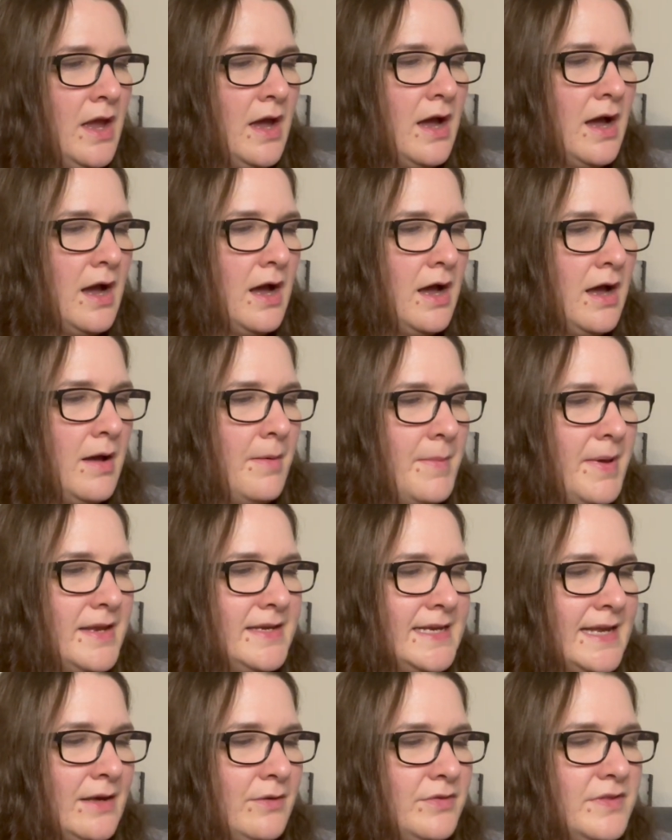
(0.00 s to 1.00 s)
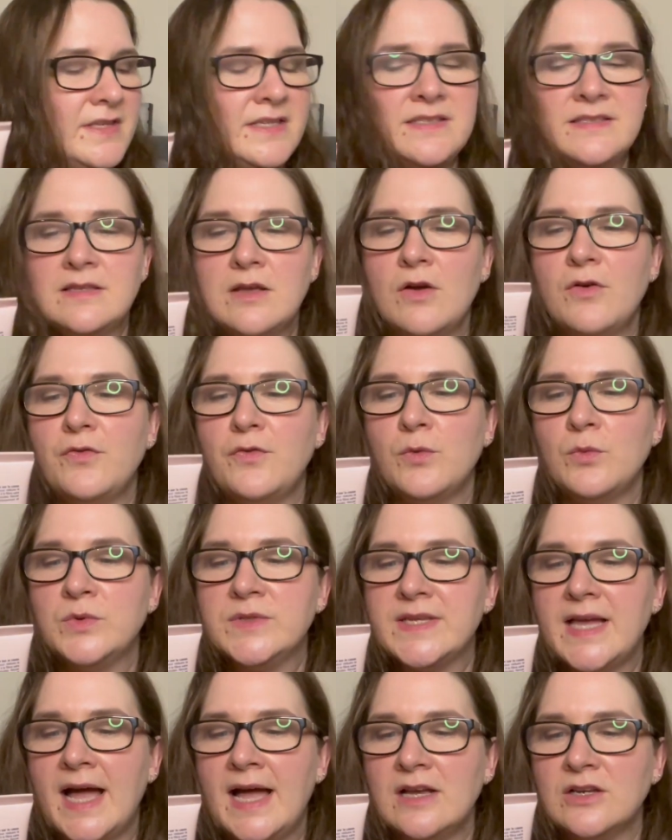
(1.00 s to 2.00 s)
Now this stuff
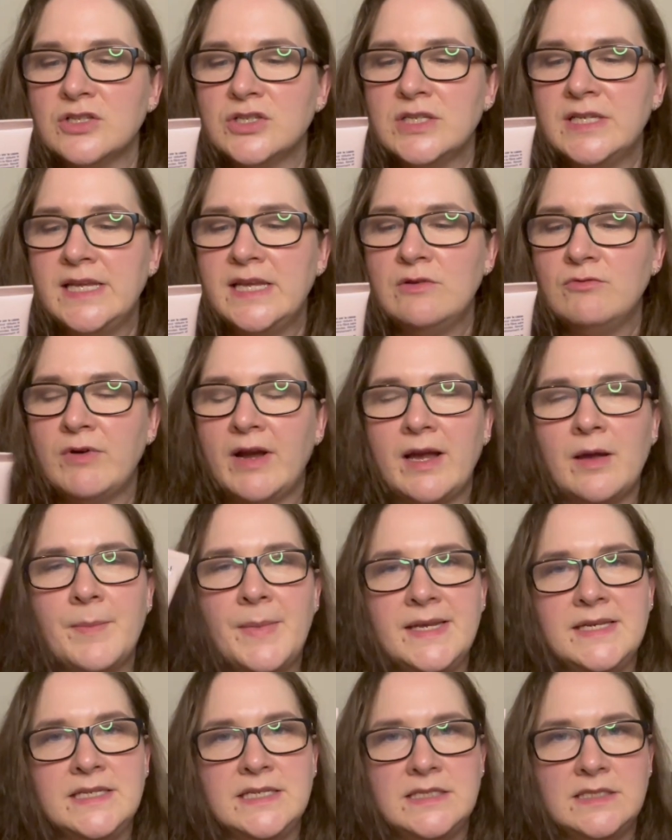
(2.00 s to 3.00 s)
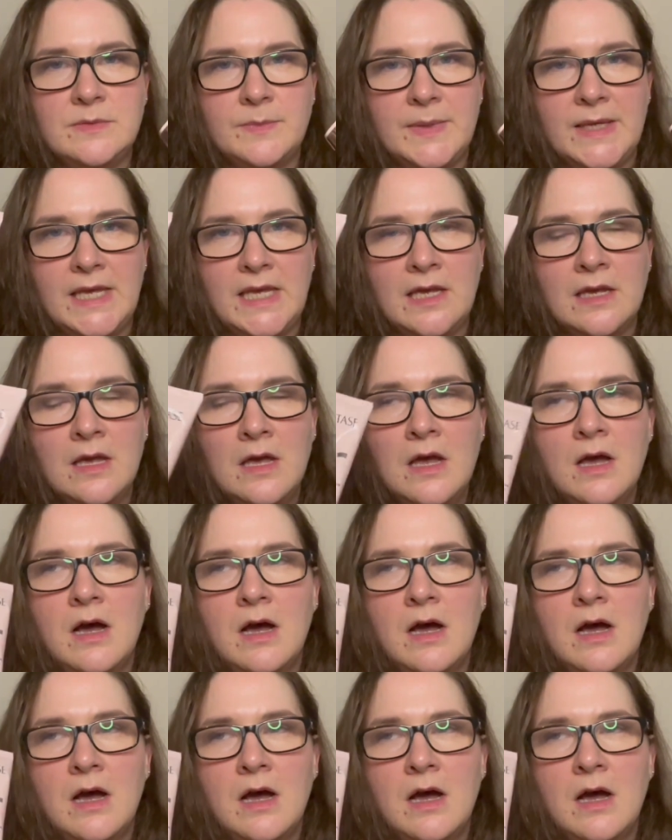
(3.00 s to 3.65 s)
was actually recommended to me